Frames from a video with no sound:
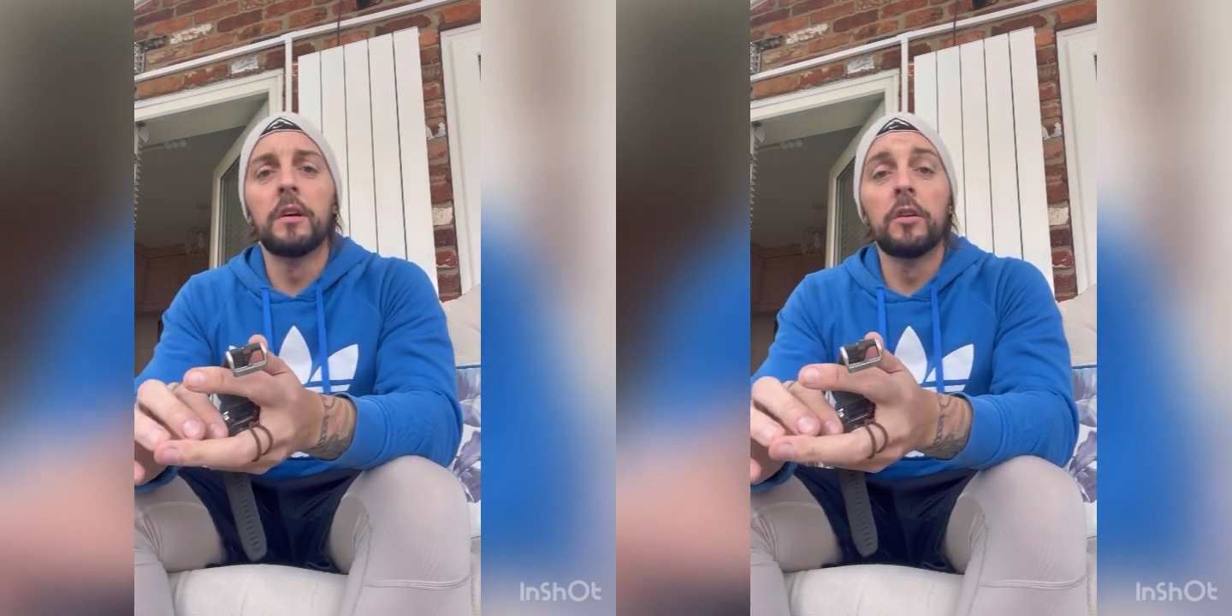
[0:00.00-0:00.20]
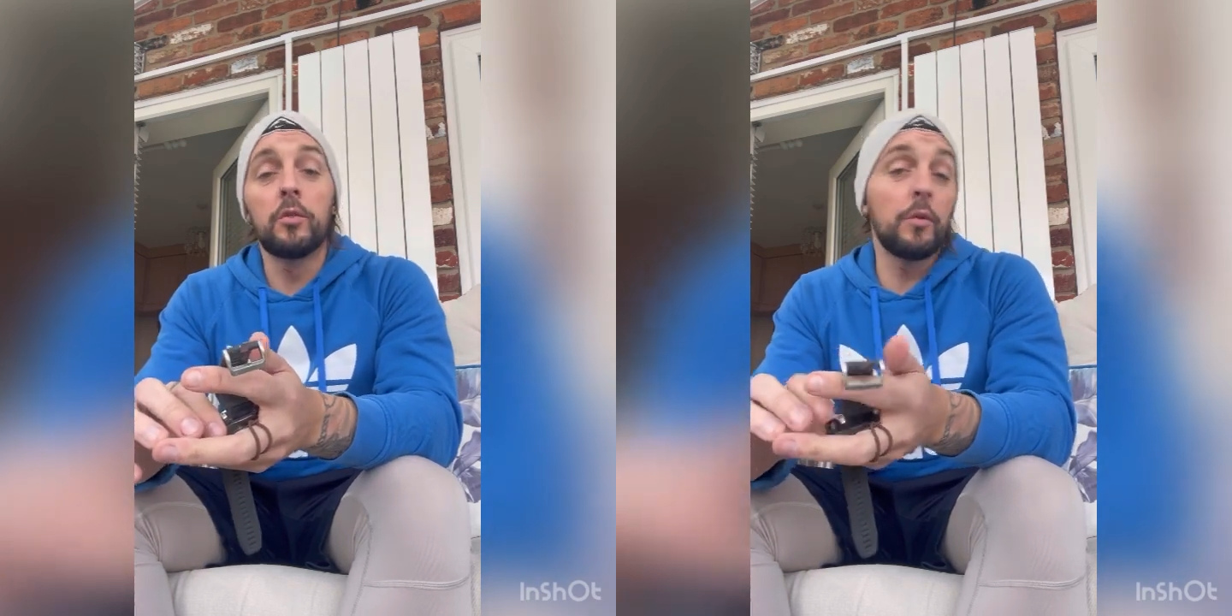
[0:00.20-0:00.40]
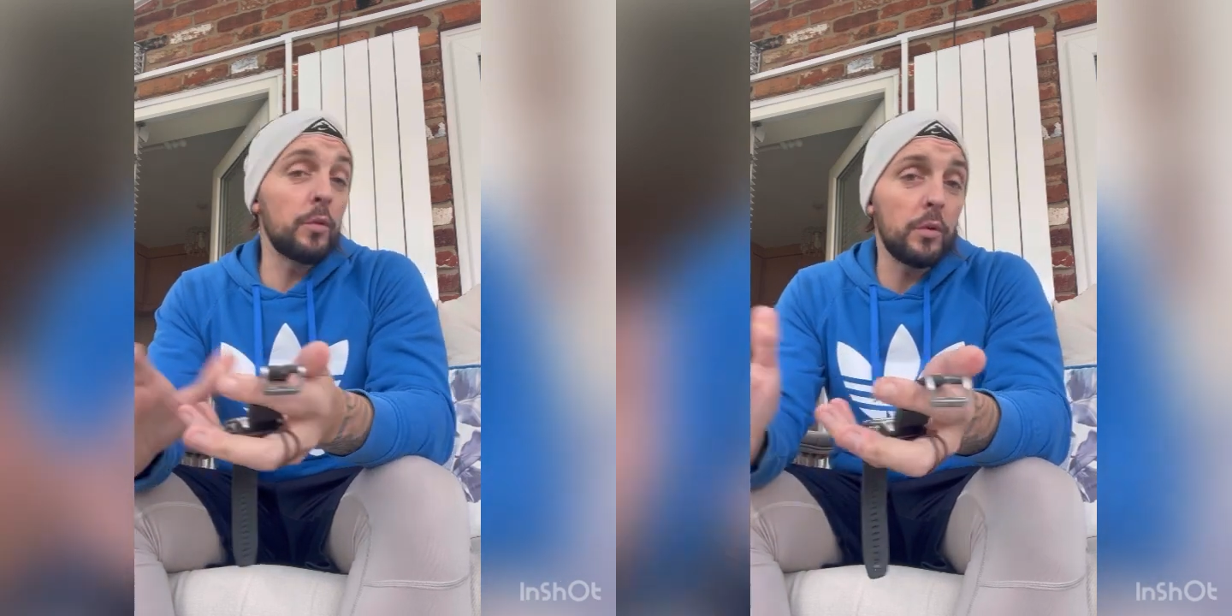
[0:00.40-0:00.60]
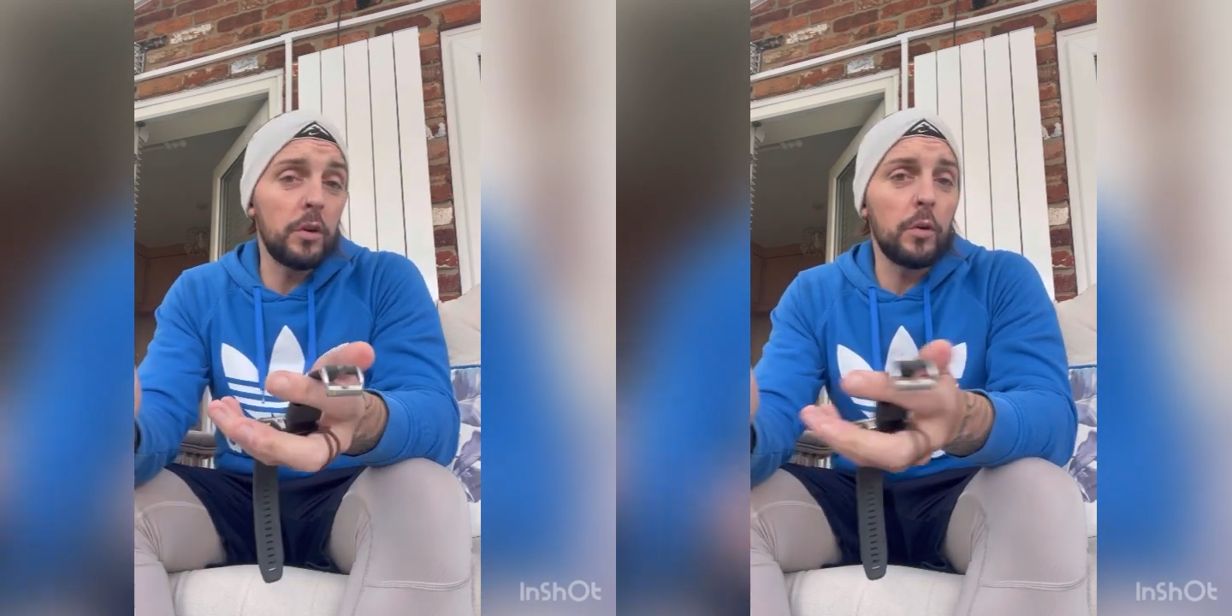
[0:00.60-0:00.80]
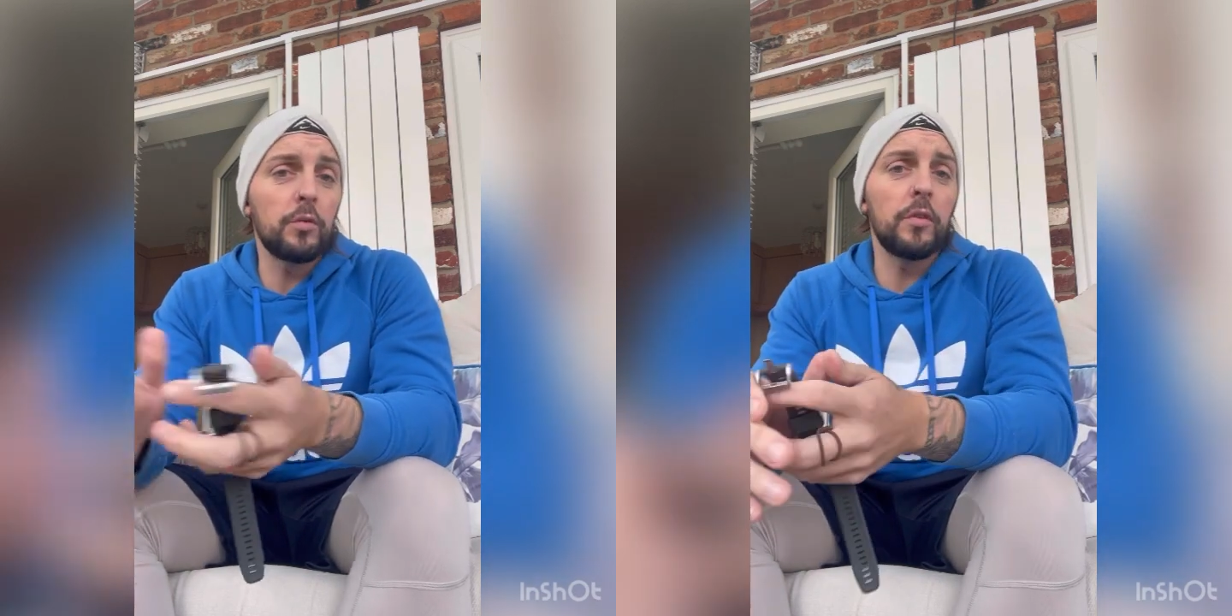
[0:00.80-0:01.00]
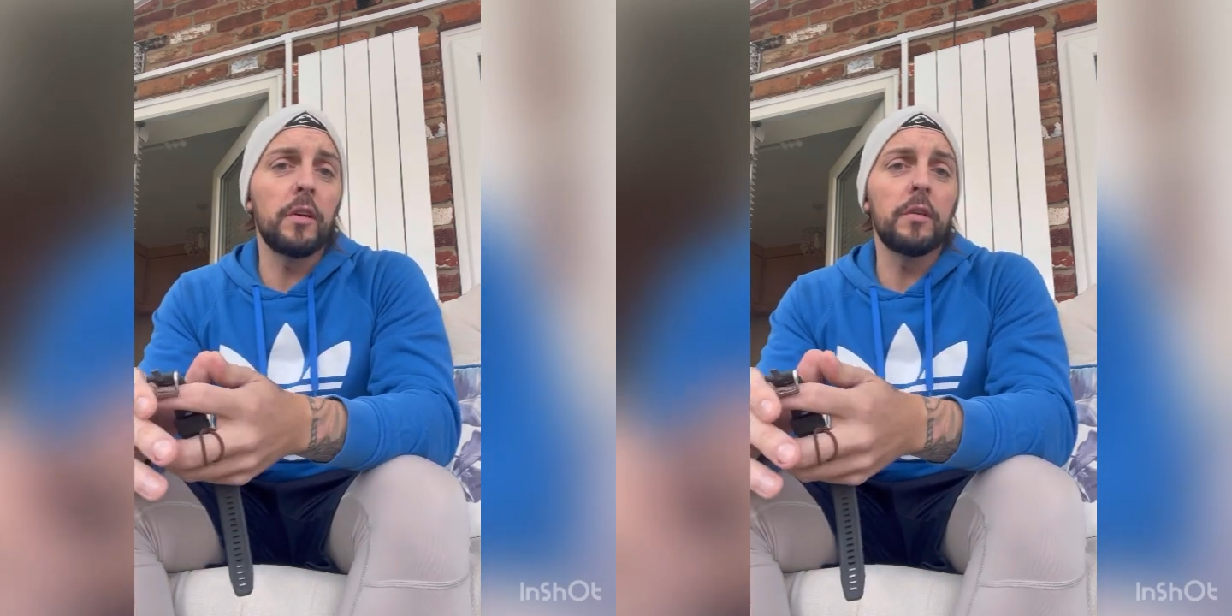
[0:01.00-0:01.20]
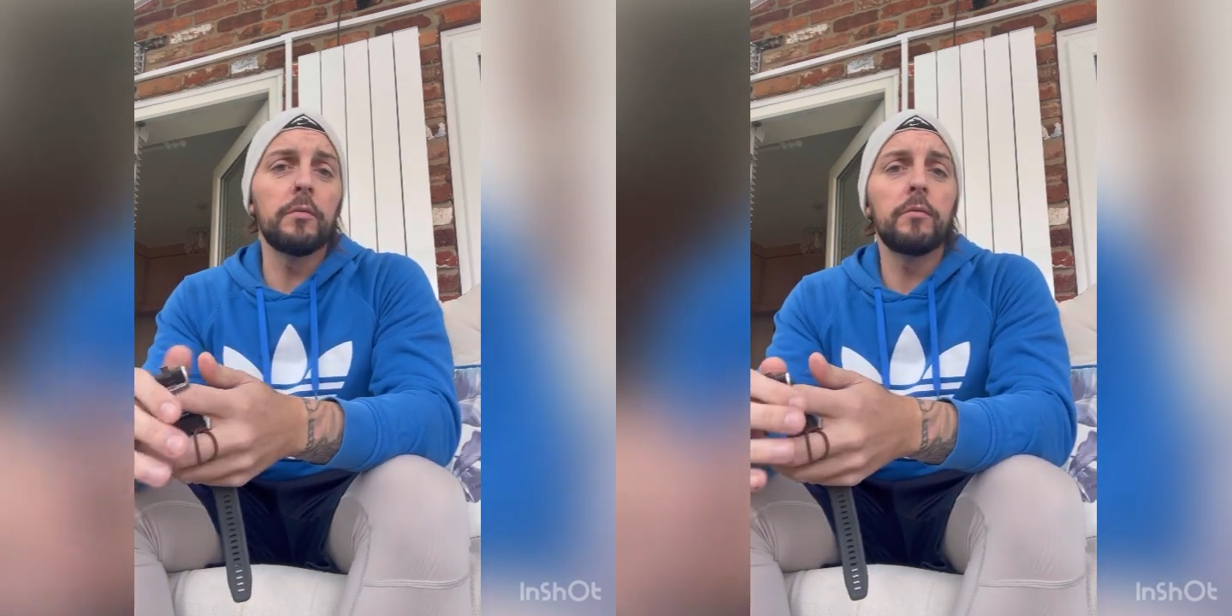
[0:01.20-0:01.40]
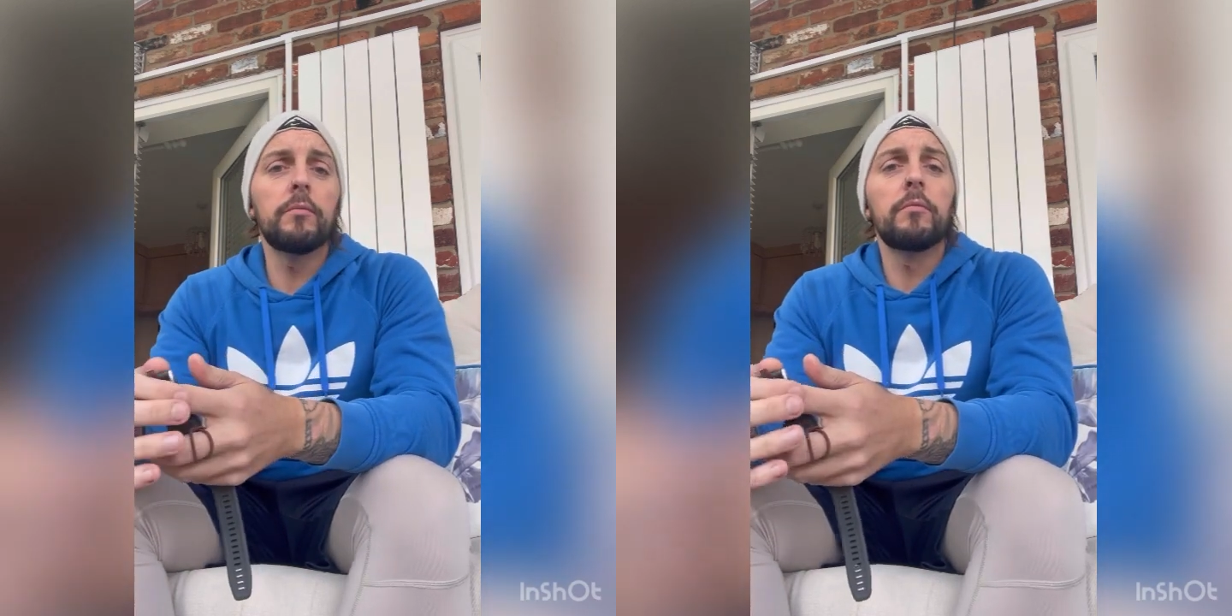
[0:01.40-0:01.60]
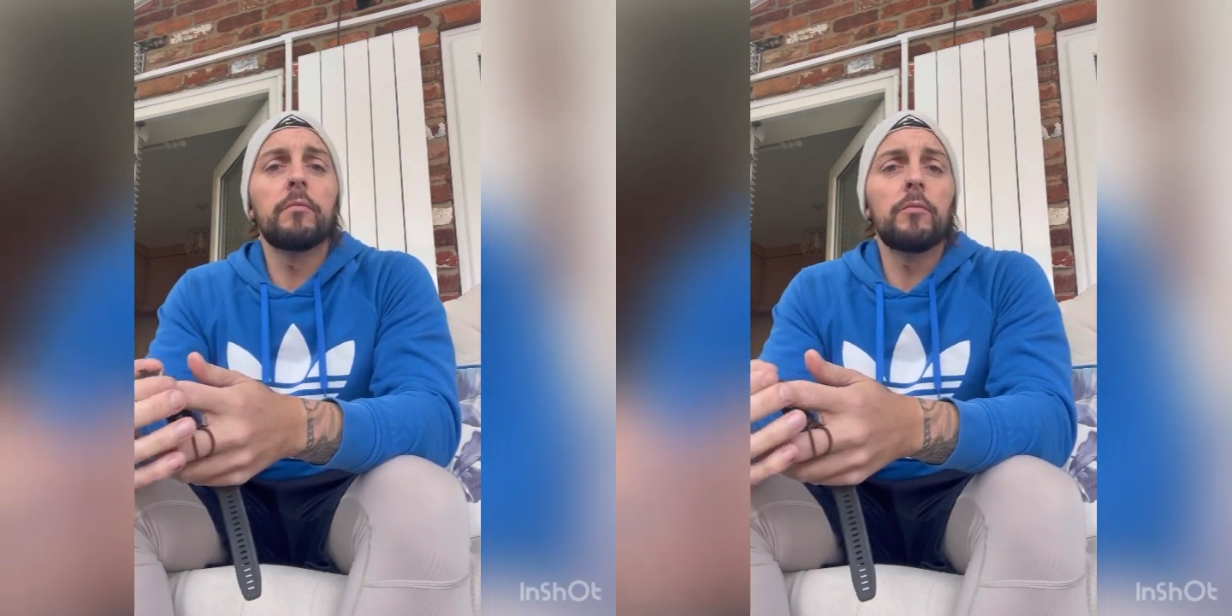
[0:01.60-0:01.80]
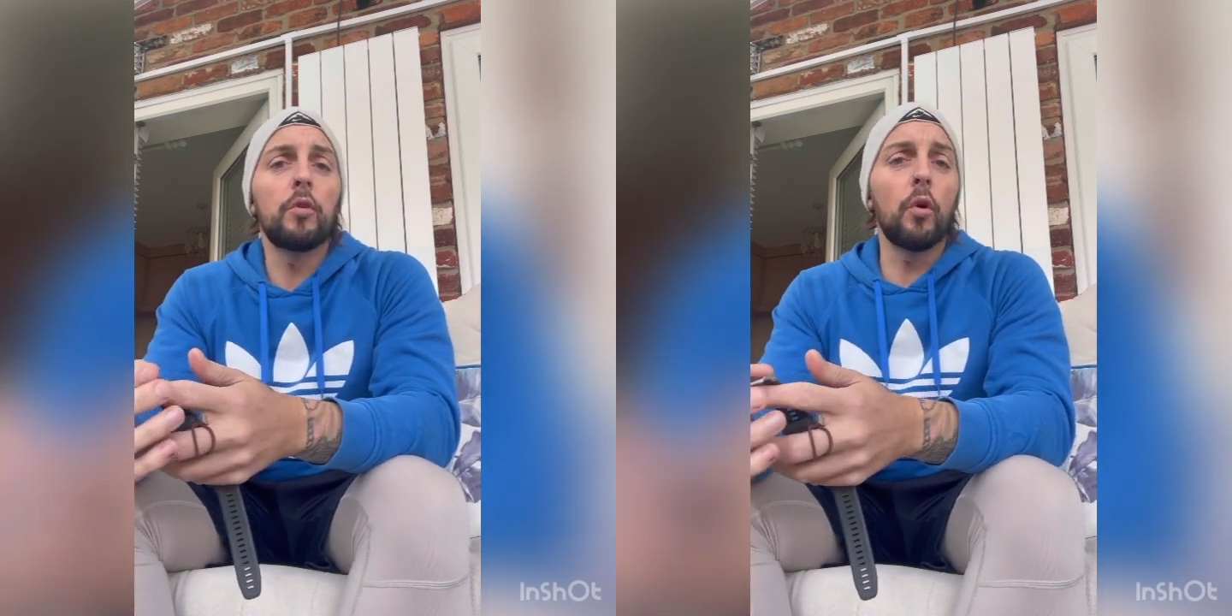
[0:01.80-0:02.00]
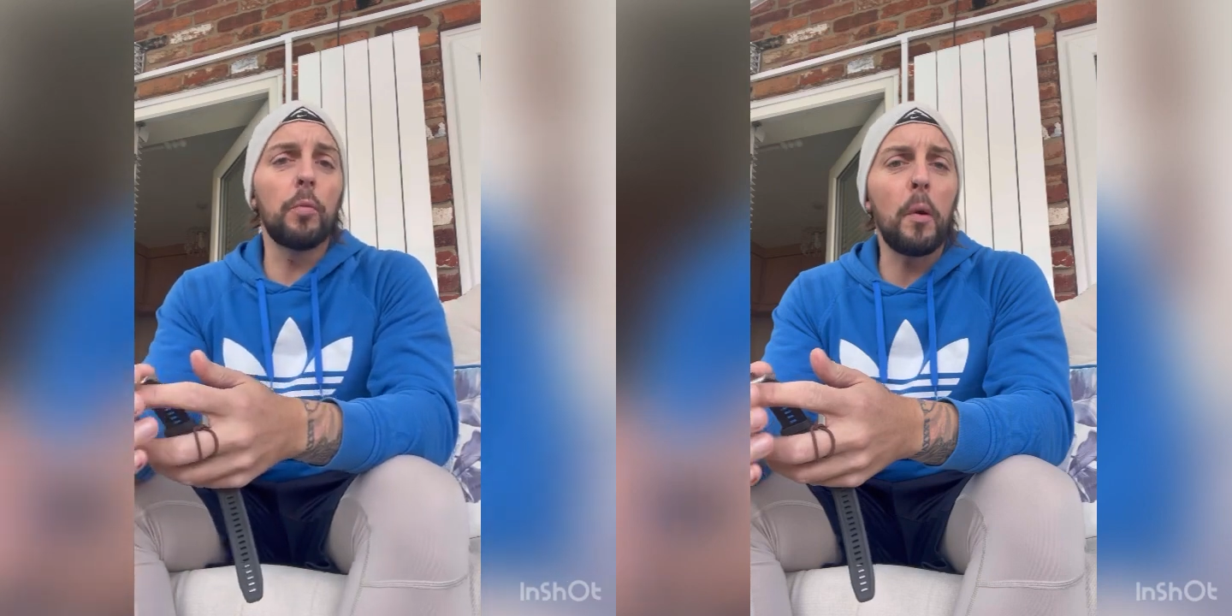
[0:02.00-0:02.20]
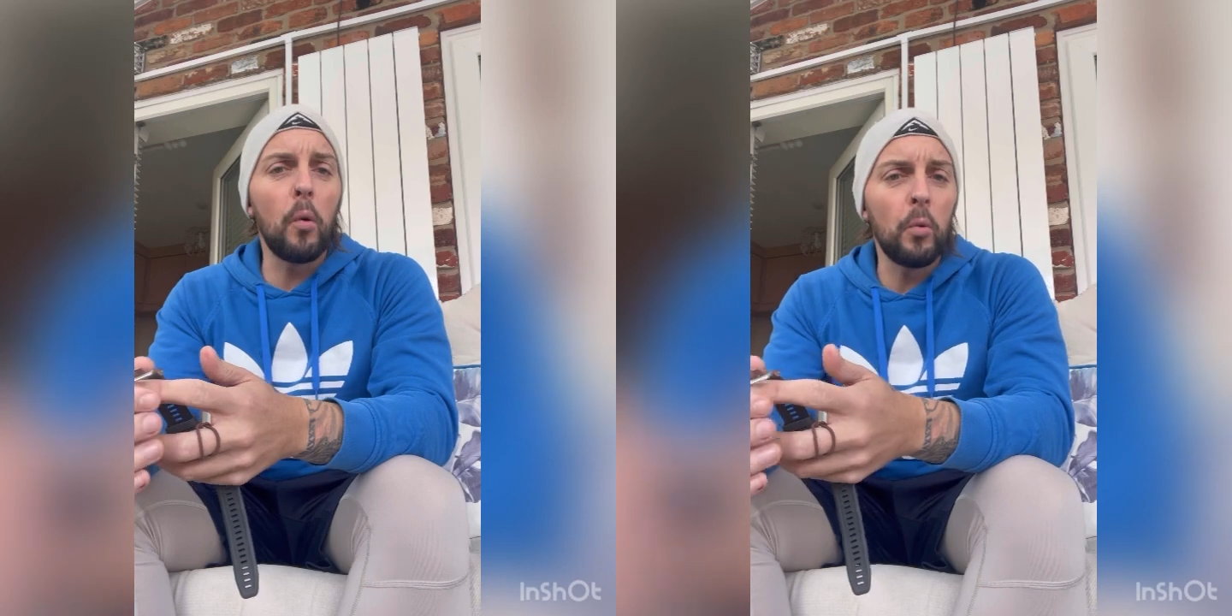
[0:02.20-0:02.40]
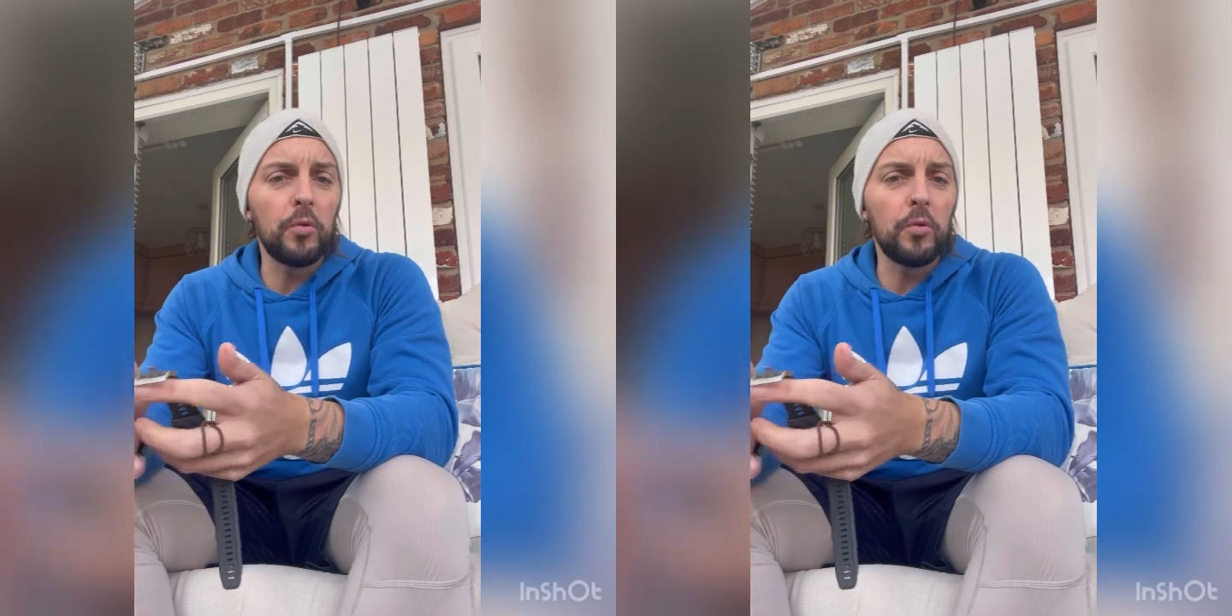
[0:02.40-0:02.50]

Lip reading: So if you were going to go to the North Pole,